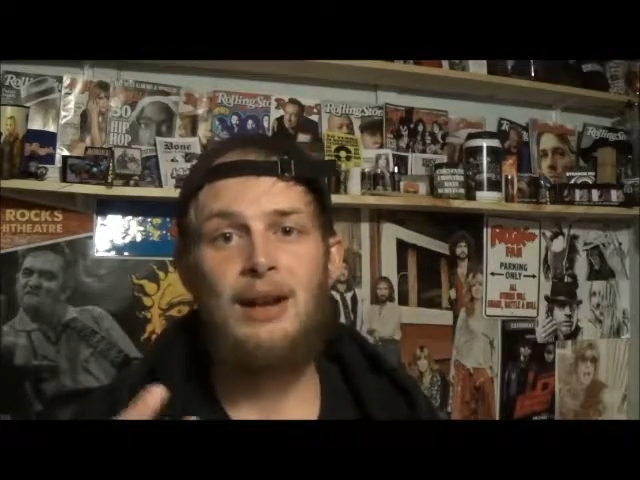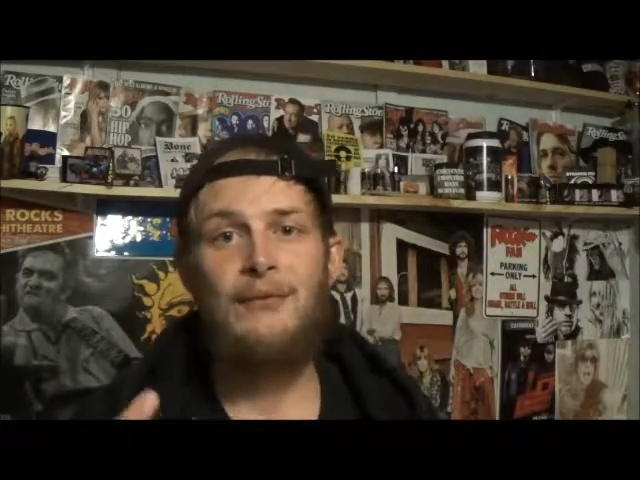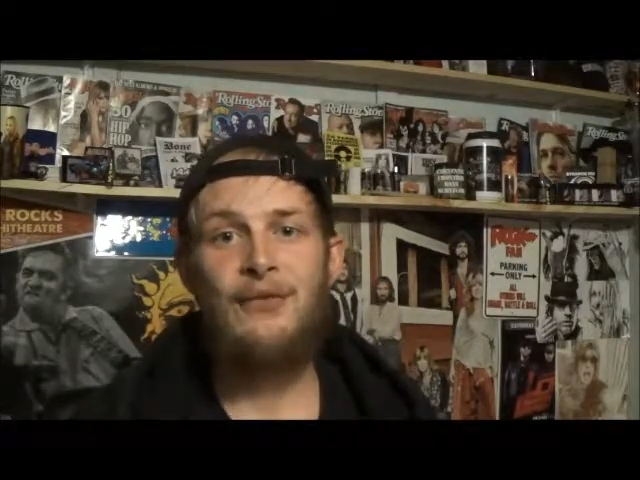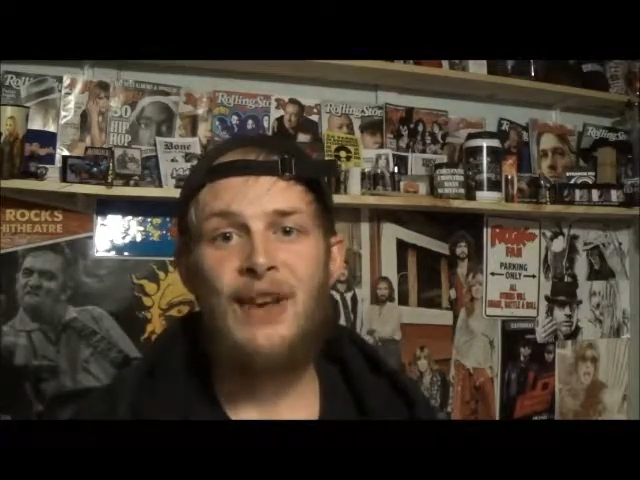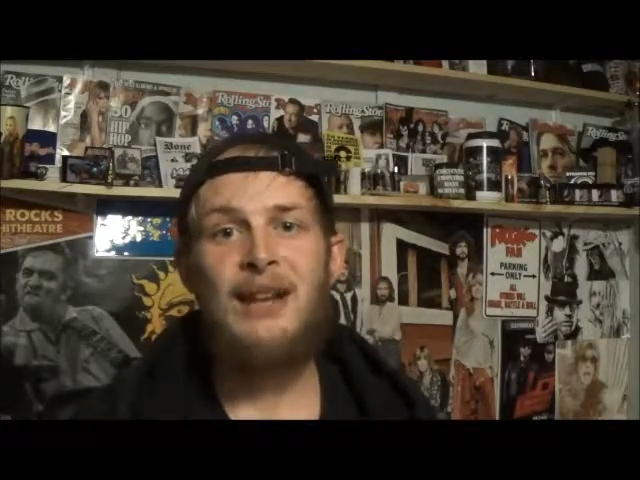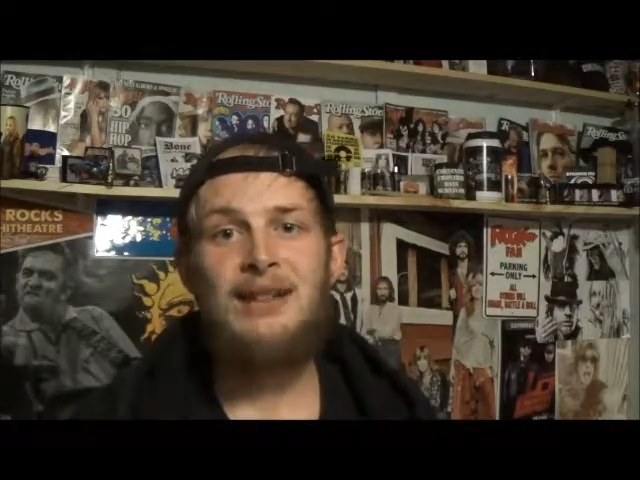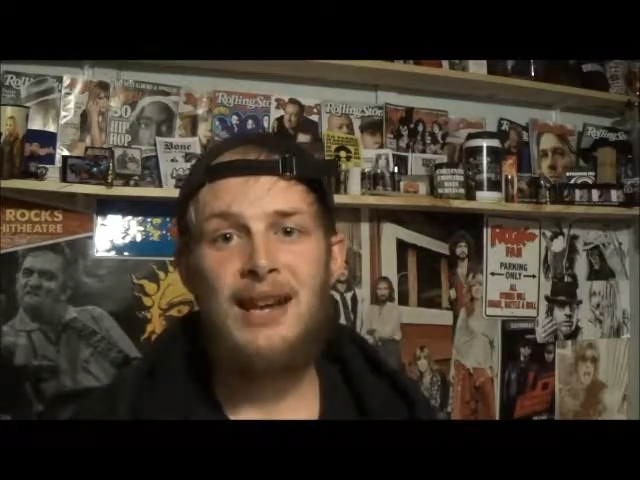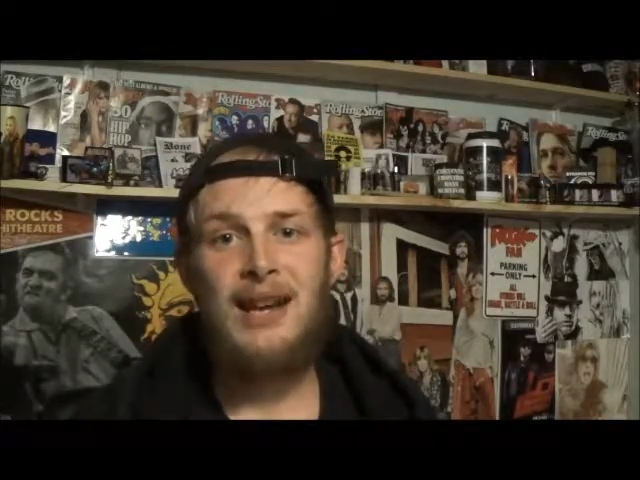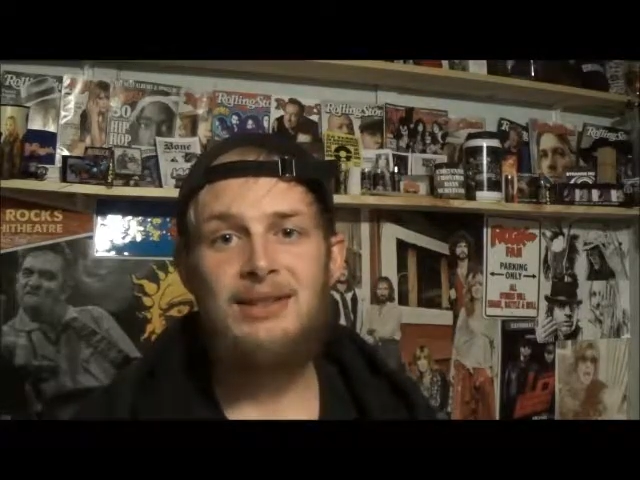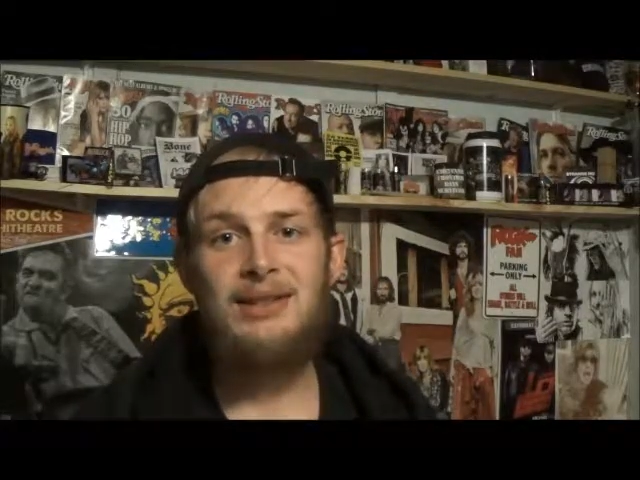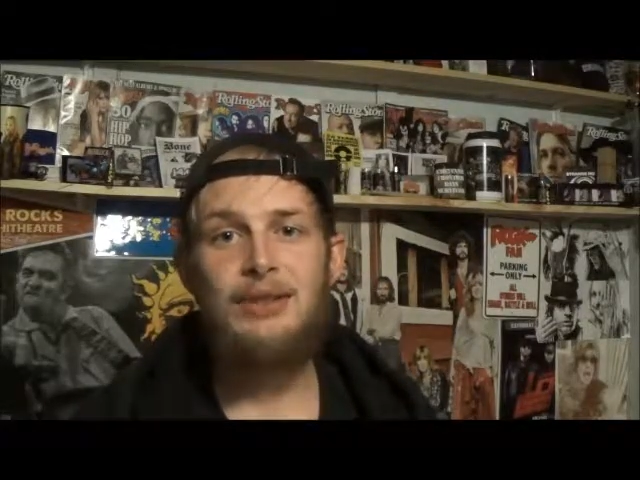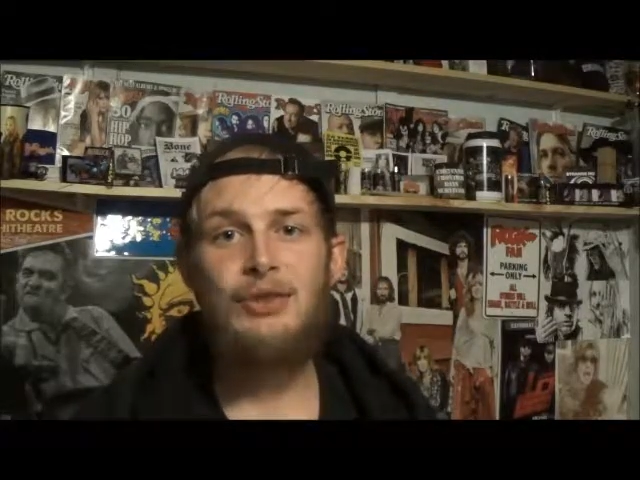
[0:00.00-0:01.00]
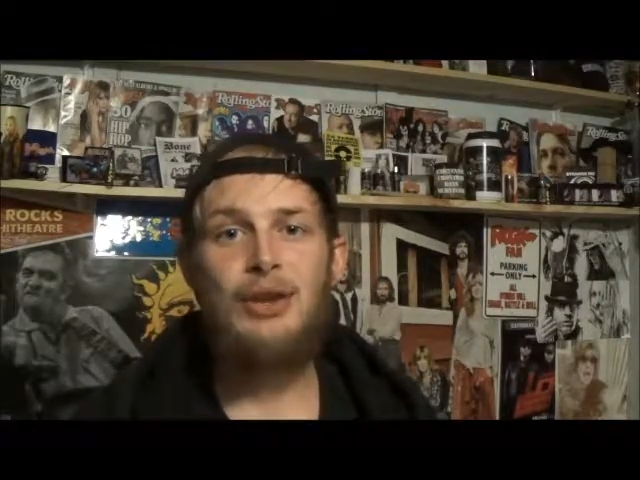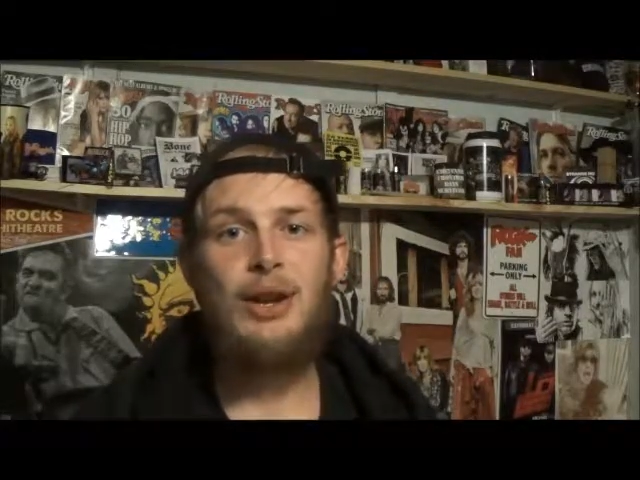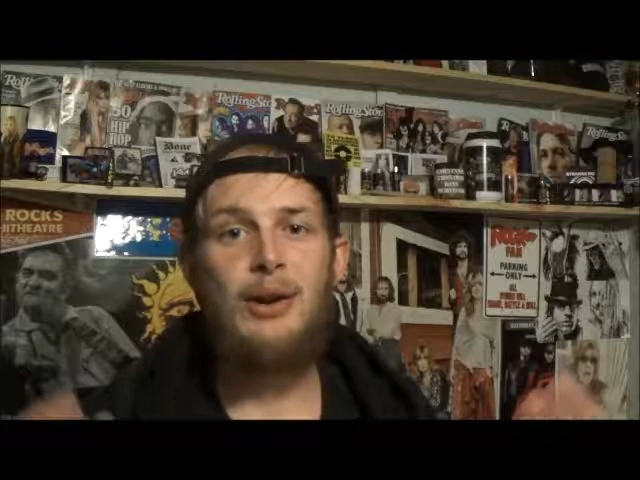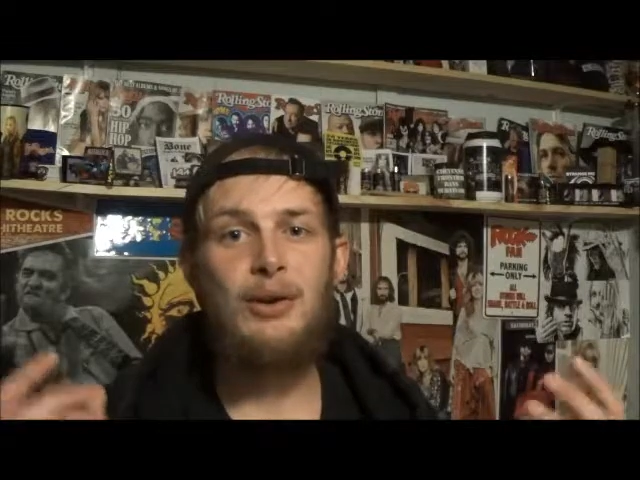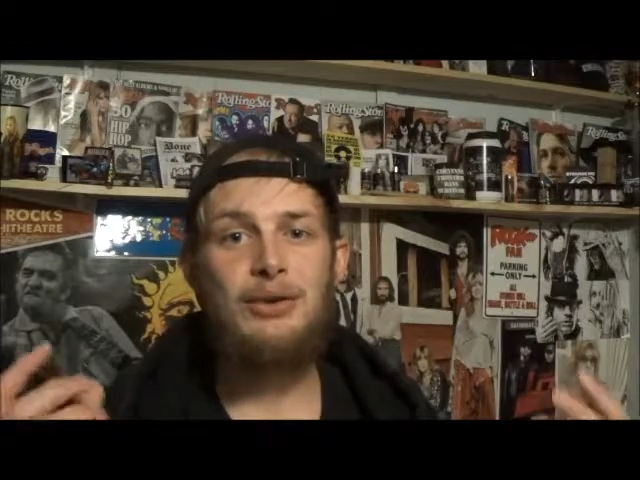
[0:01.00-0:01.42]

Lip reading: Fantastic show,